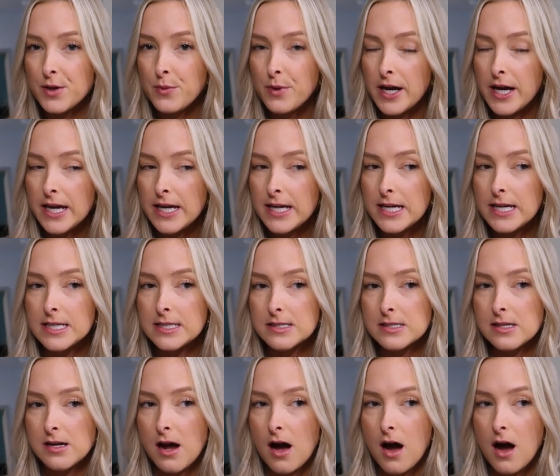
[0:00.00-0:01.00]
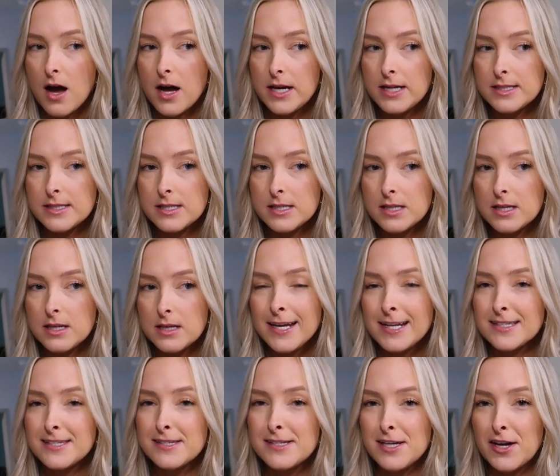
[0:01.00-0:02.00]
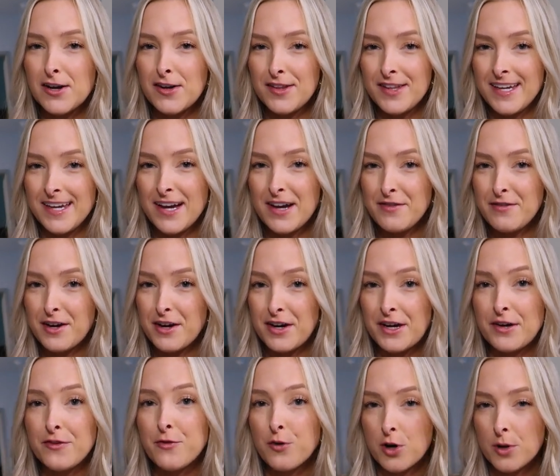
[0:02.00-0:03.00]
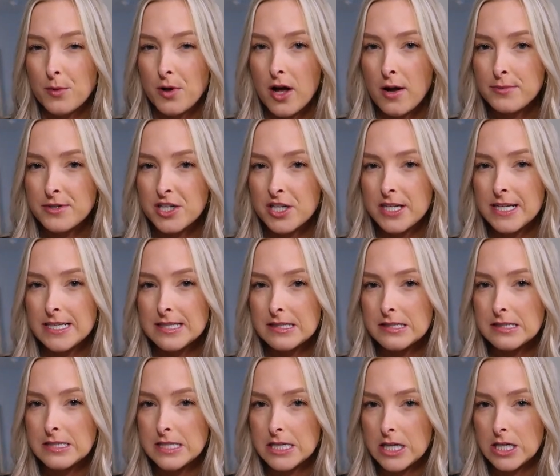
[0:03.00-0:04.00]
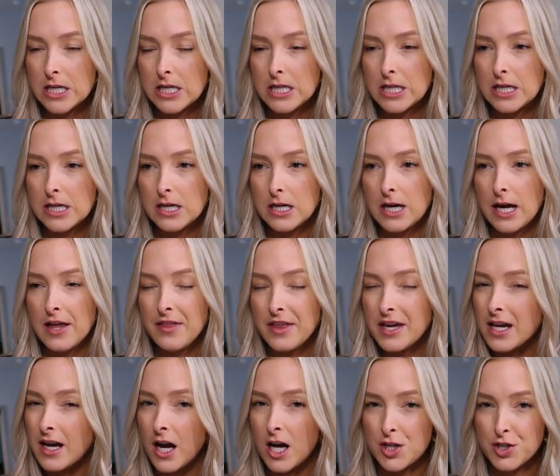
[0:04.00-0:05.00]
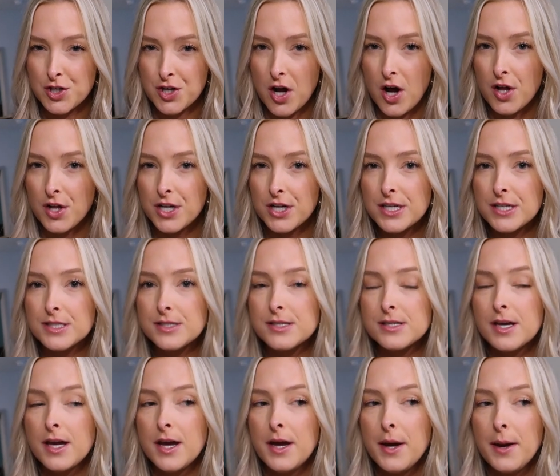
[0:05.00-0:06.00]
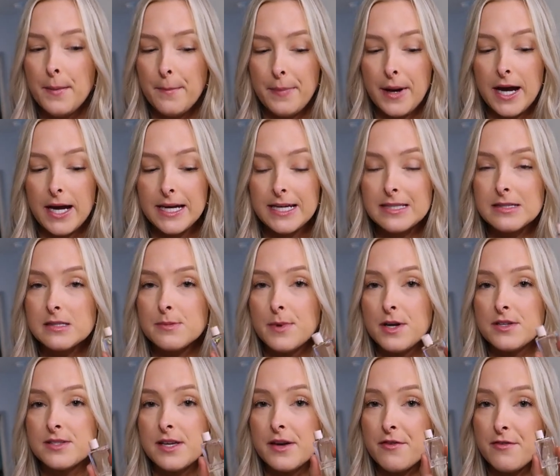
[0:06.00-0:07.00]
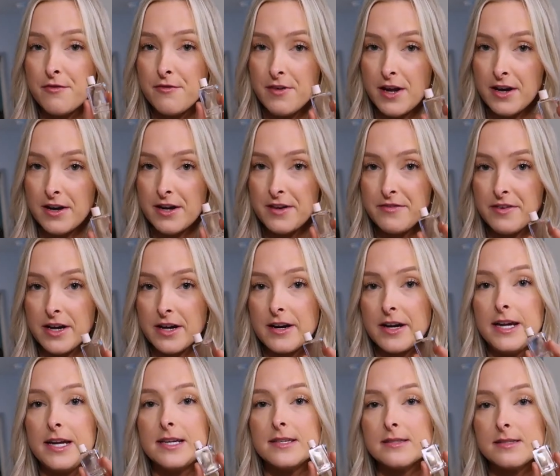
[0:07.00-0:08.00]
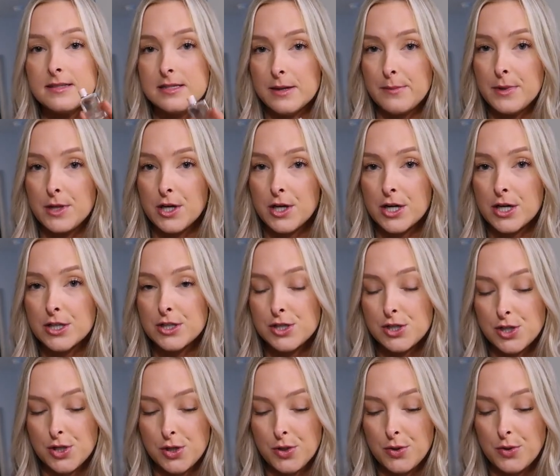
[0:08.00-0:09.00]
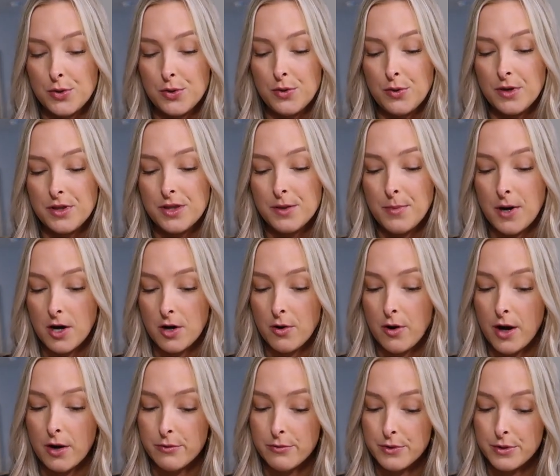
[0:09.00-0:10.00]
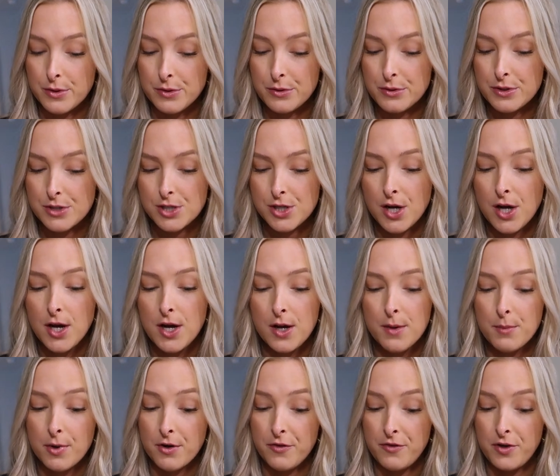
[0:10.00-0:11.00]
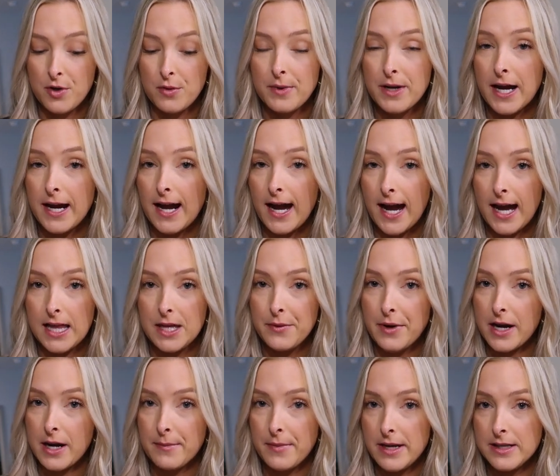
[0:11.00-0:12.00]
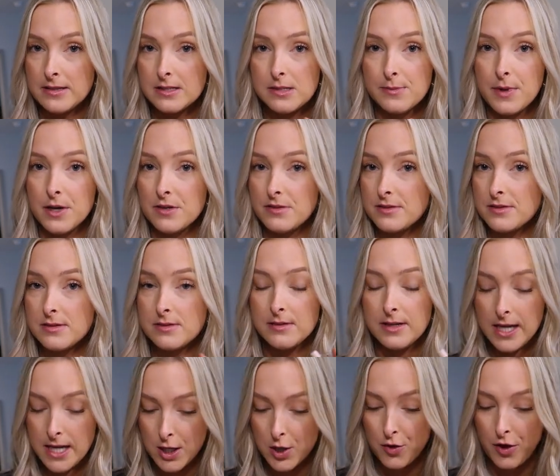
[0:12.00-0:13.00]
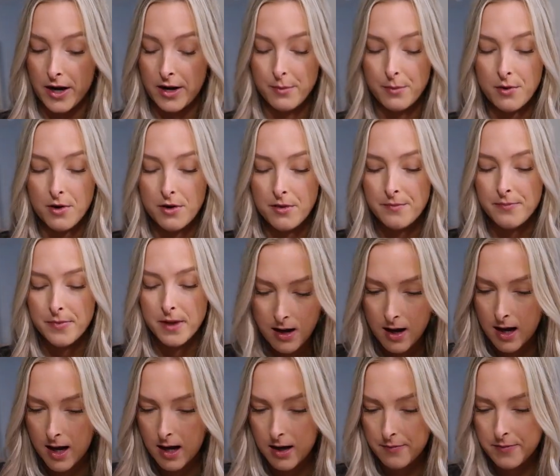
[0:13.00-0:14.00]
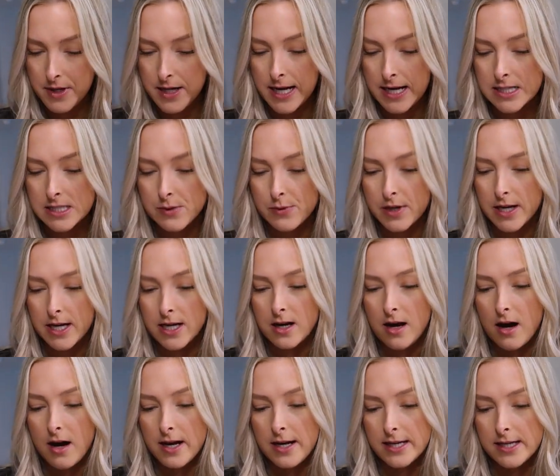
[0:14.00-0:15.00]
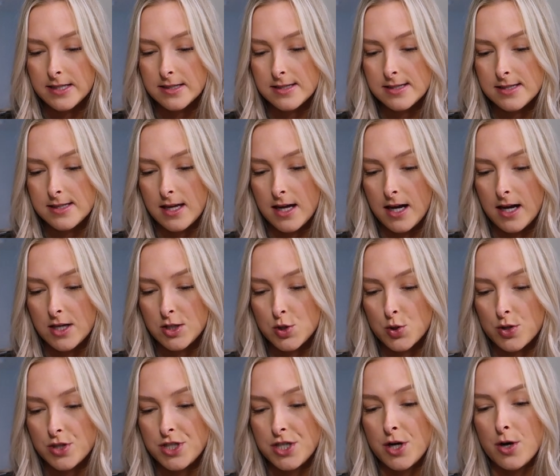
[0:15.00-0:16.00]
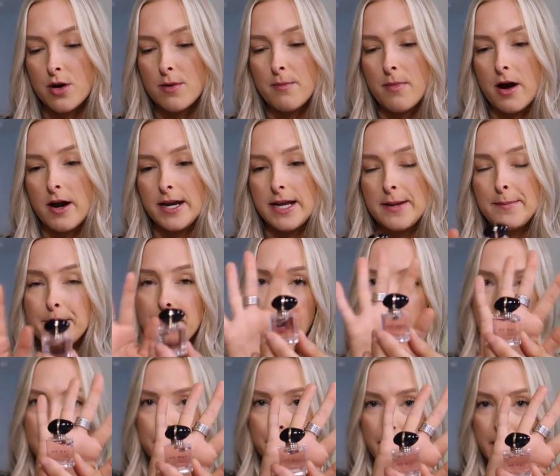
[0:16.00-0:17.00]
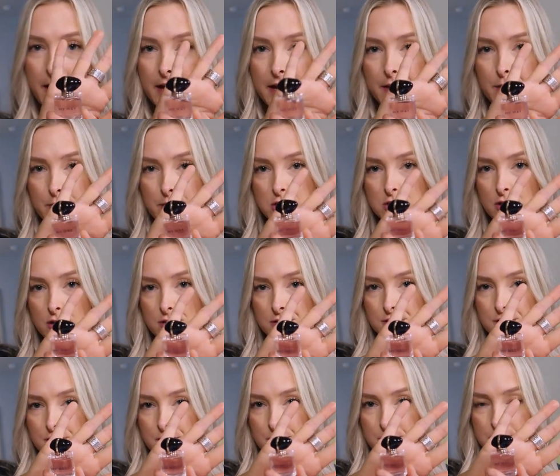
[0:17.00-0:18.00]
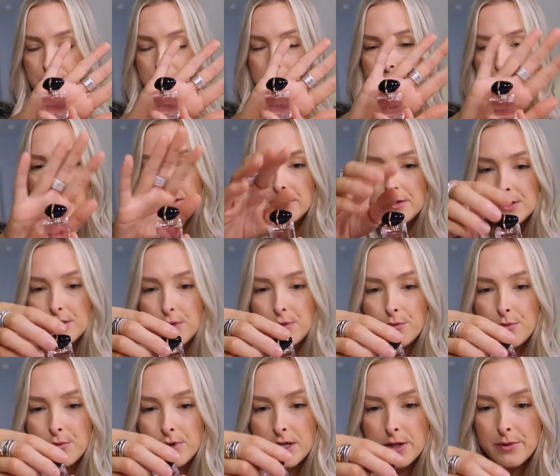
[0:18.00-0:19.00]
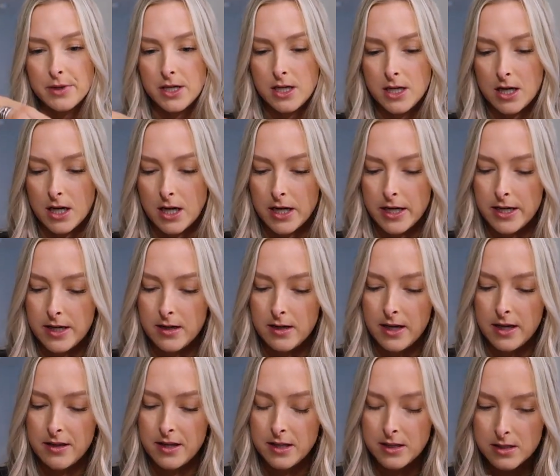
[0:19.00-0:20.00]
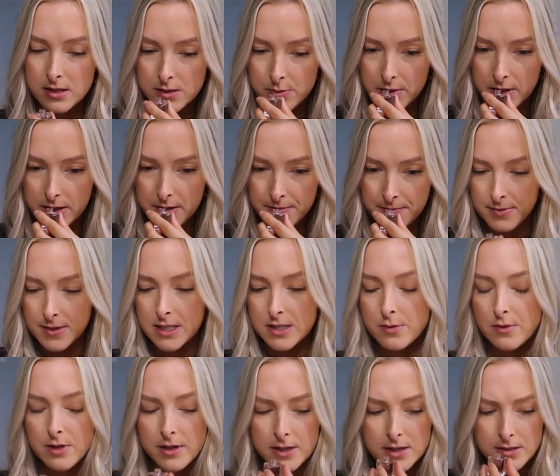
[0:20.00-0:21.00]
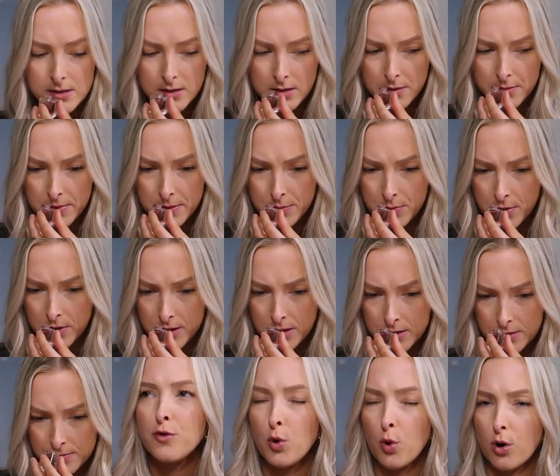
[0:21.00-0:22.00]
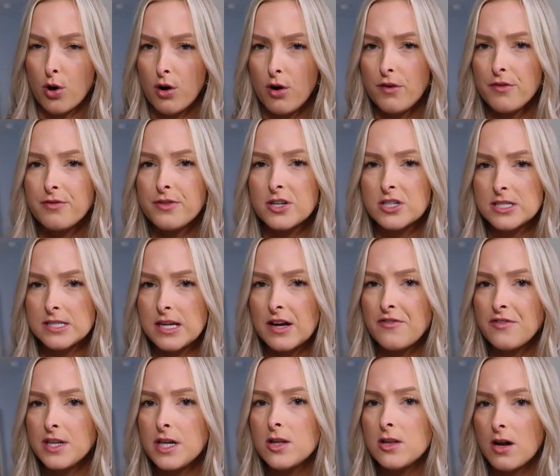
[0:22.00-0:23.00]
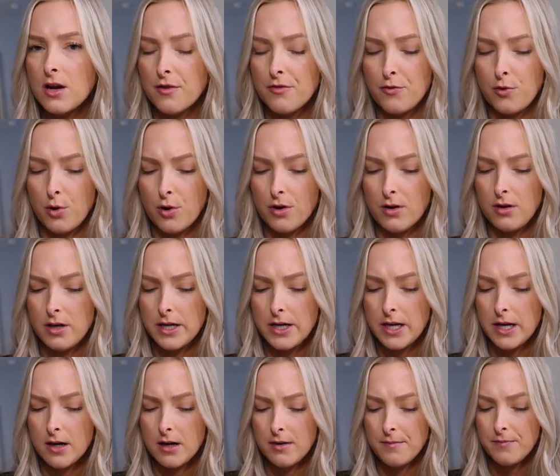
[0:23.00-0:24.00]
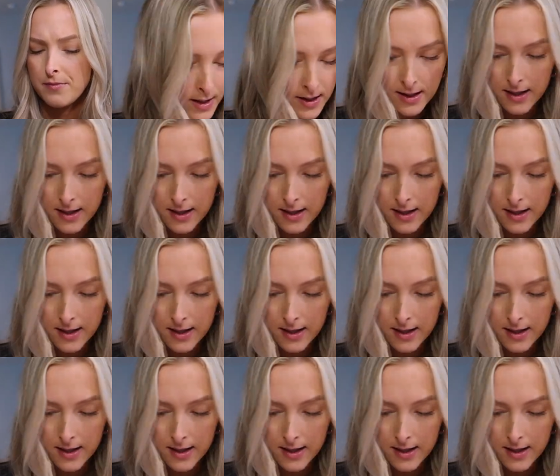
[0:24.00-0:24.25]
a way. It's not necessarily a very affordable option. It's still, I think, $100, but it smells very, very similar to the Baccarat Rouge perfume, and I highly recommend. It smells incredible. Um, the next one I got is the Giorgio Armani My Way, which also smells really, really good. I think this one, this one is a little bit more floral. There's definitely a lot of floral in here.